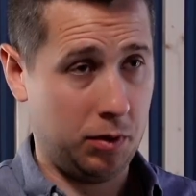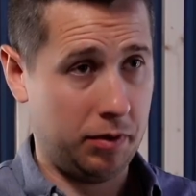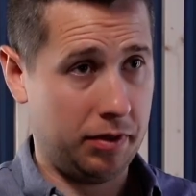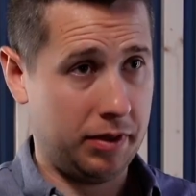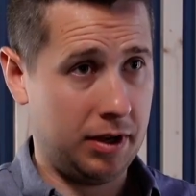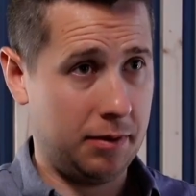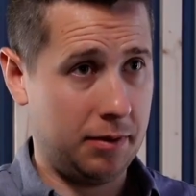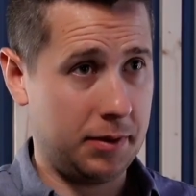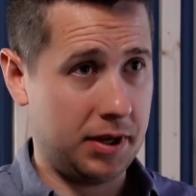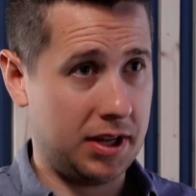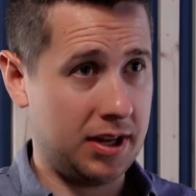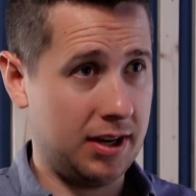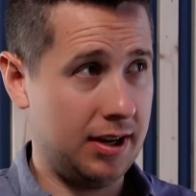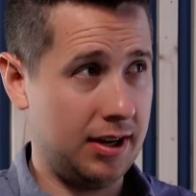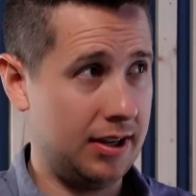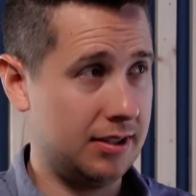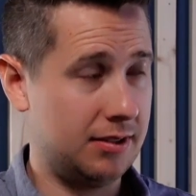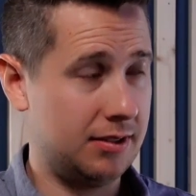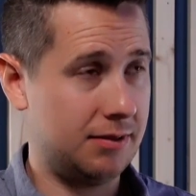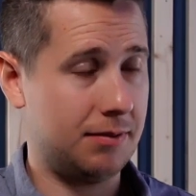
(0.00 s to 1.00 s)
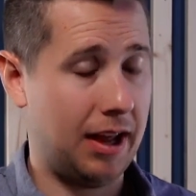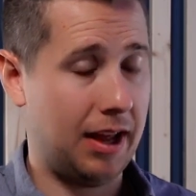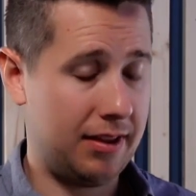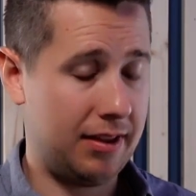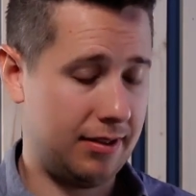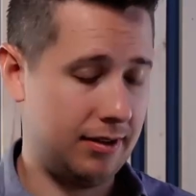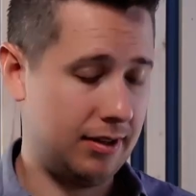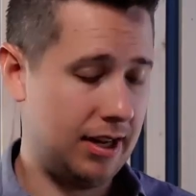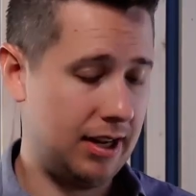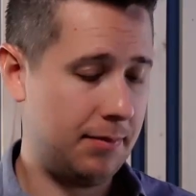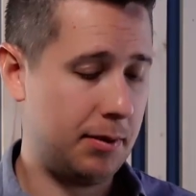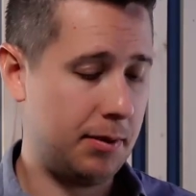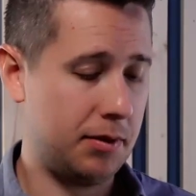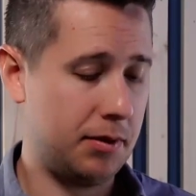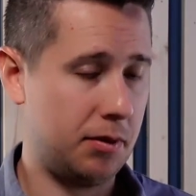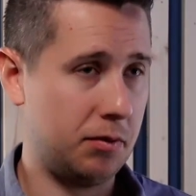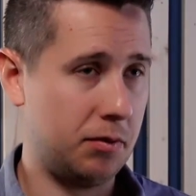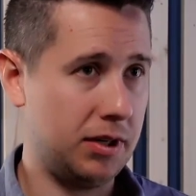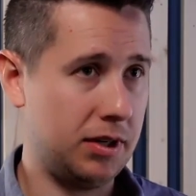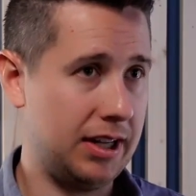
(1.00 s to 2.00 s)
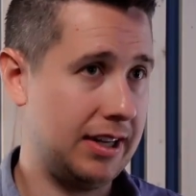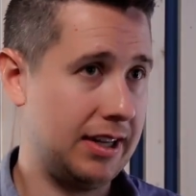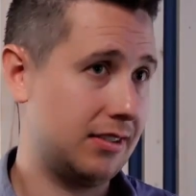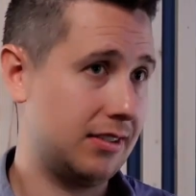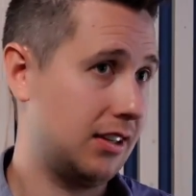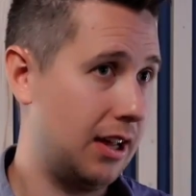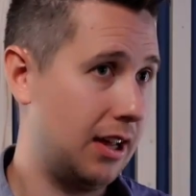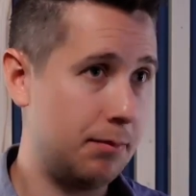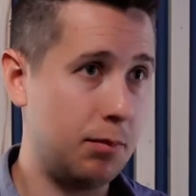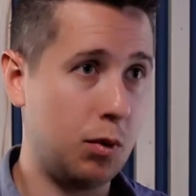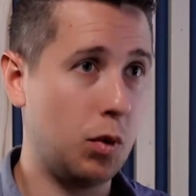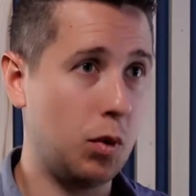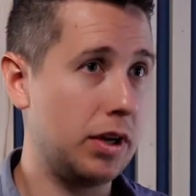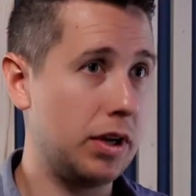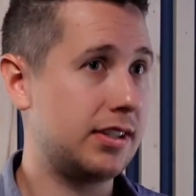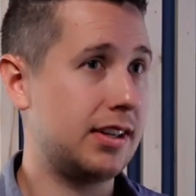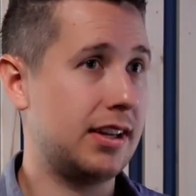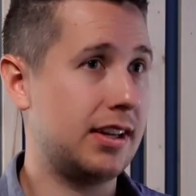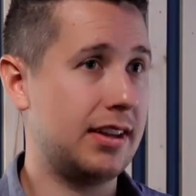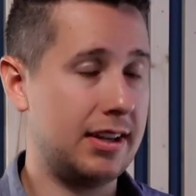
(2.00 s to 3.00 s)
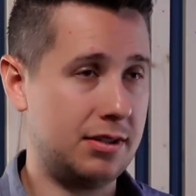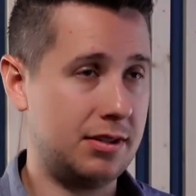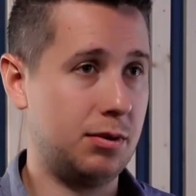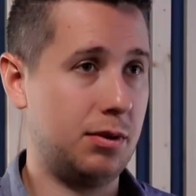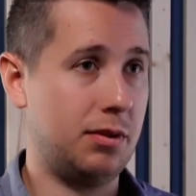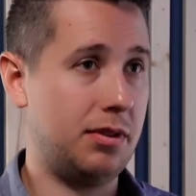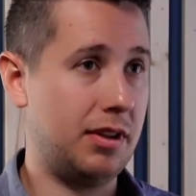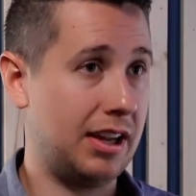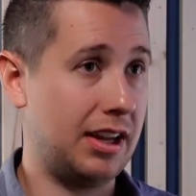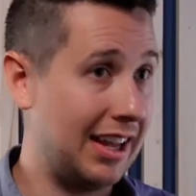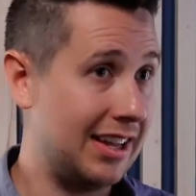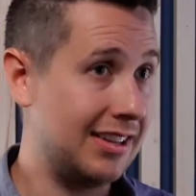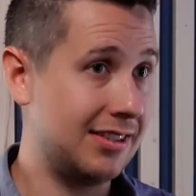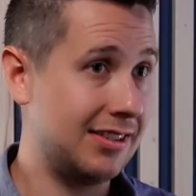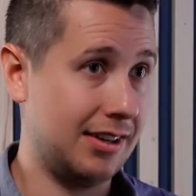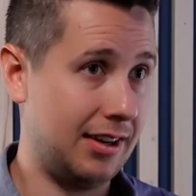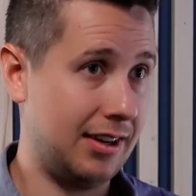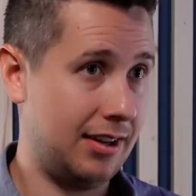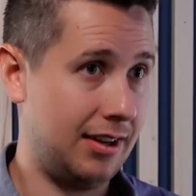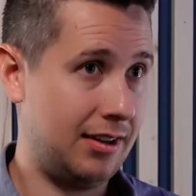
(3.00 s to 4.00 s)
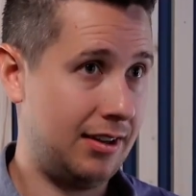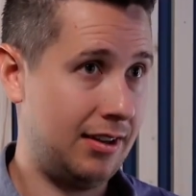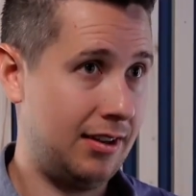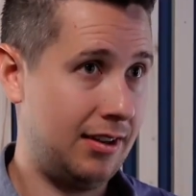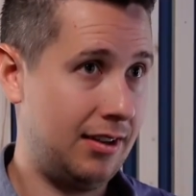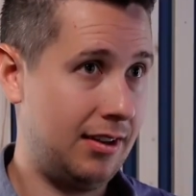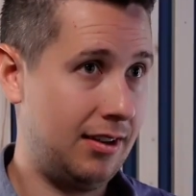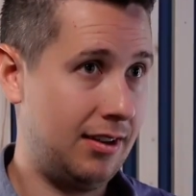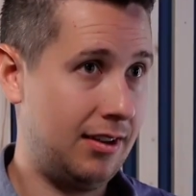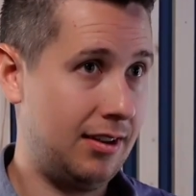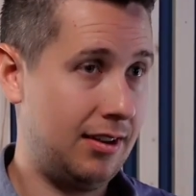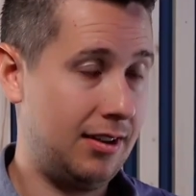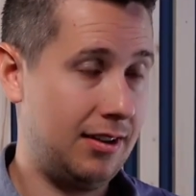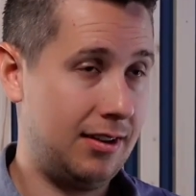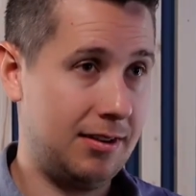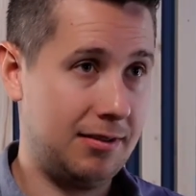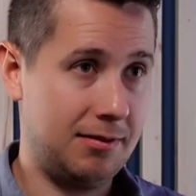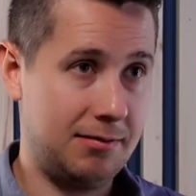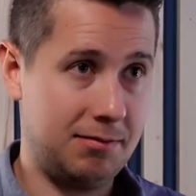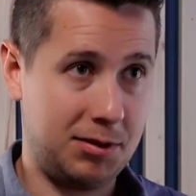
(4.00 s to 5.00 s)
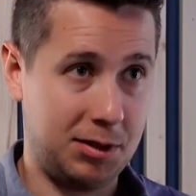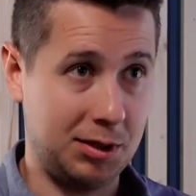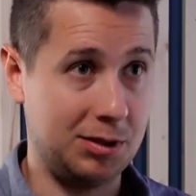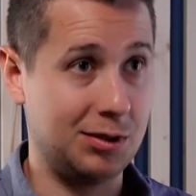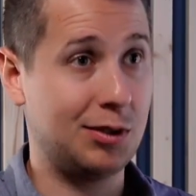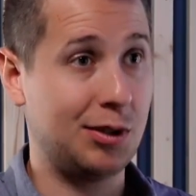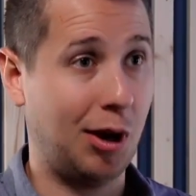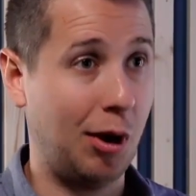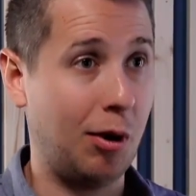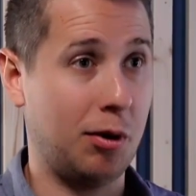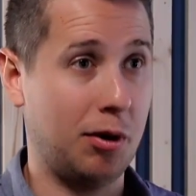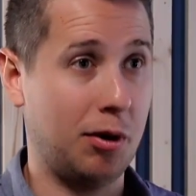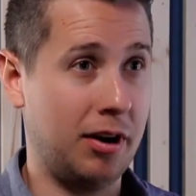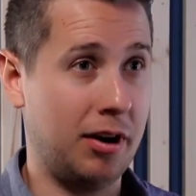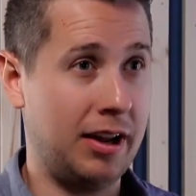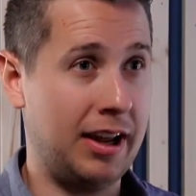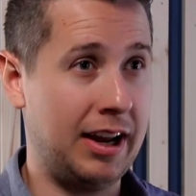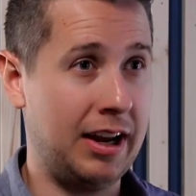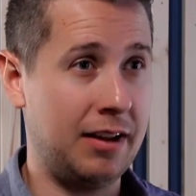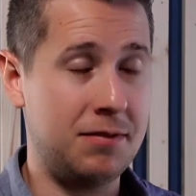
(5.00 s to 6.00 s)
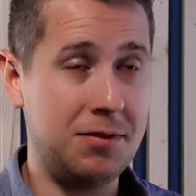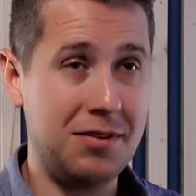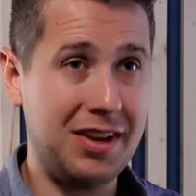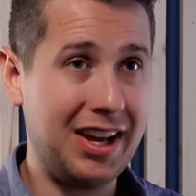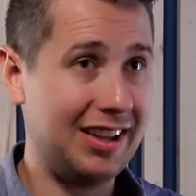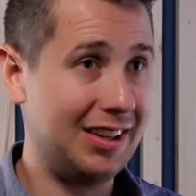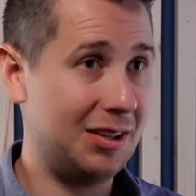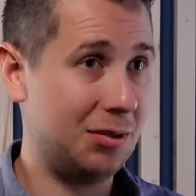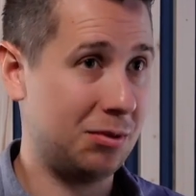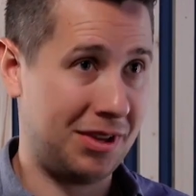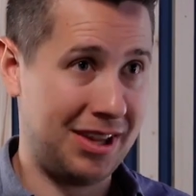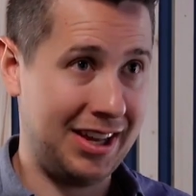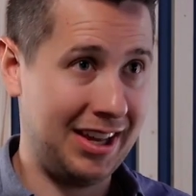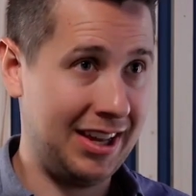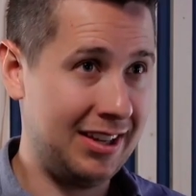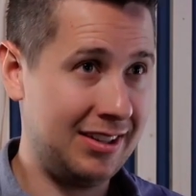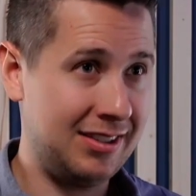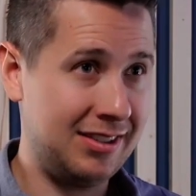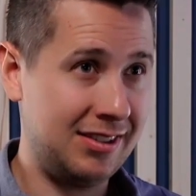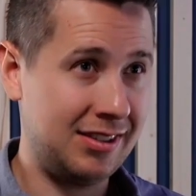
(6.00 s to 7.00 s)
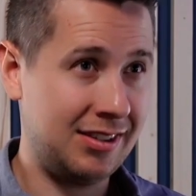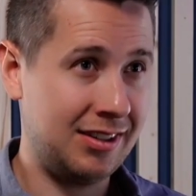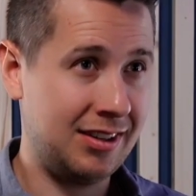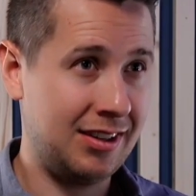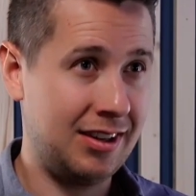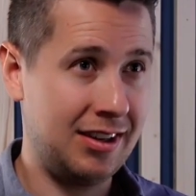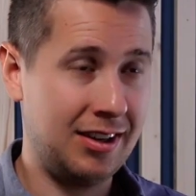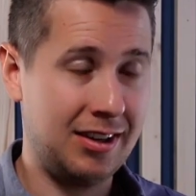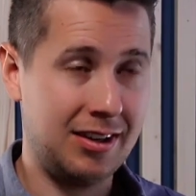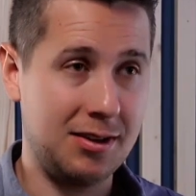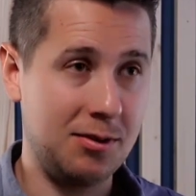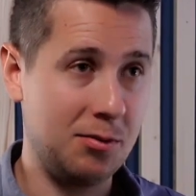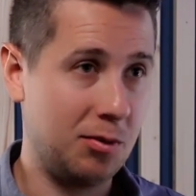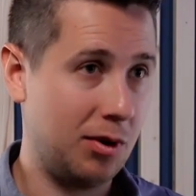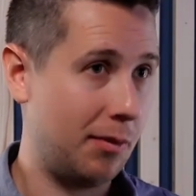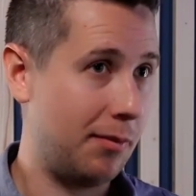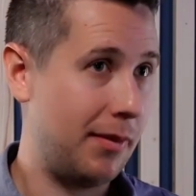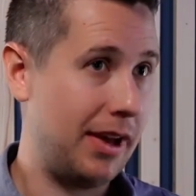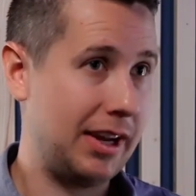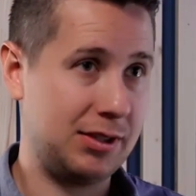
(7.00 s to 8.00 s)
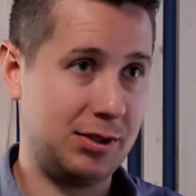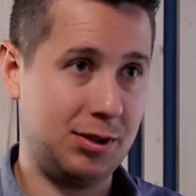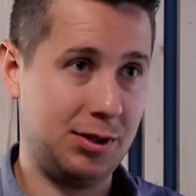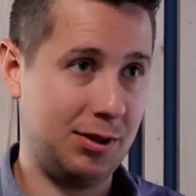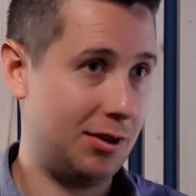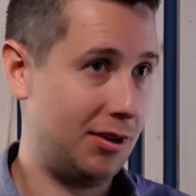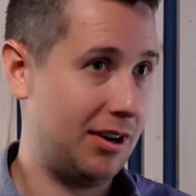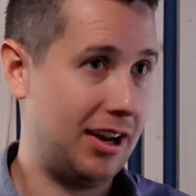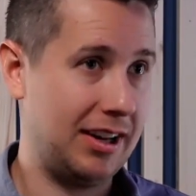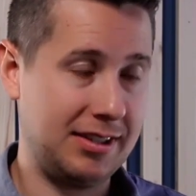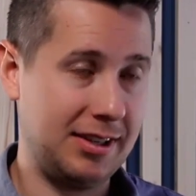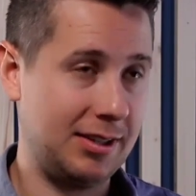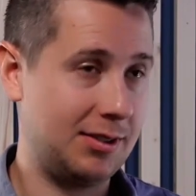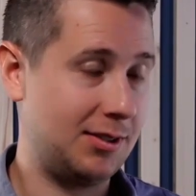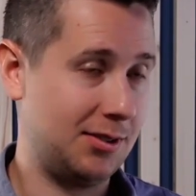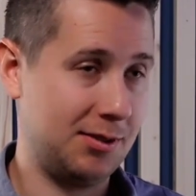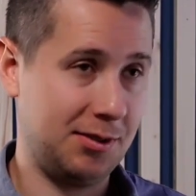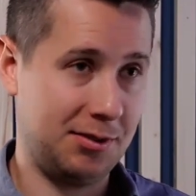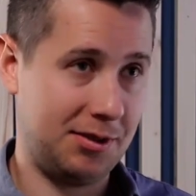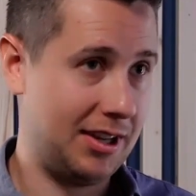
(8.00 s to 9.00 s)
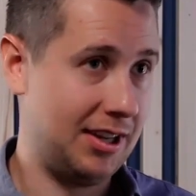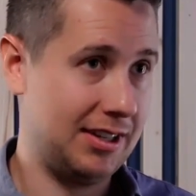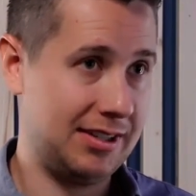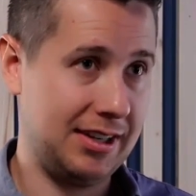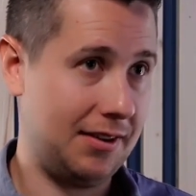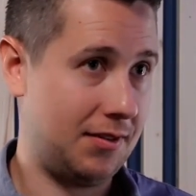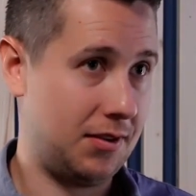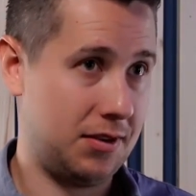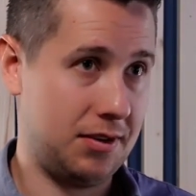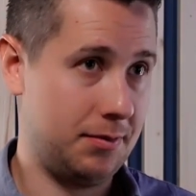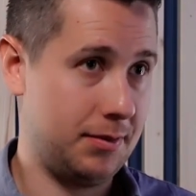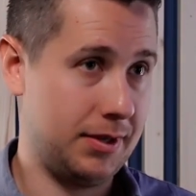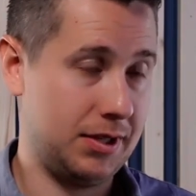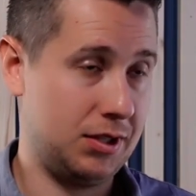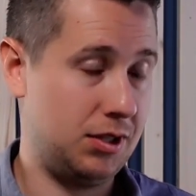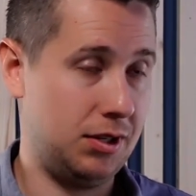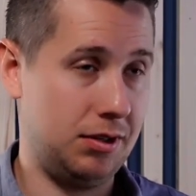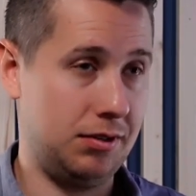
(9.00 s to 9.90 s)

though, because a lot of people don't realize lead poisoning, that sort of thing, is a concern. And if you got little kids, you want to make sure you're not touching your little kids after you've been shooting.